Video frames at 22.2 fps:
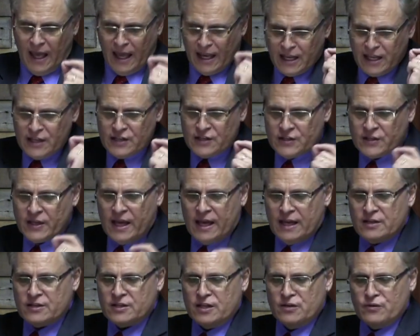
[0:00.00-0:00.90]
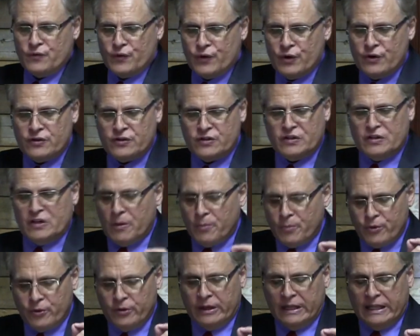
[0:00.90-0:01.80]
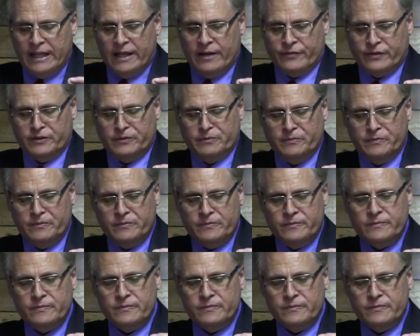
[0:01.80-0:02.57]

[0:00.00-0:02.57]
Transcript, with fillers: And he says in verse number 11,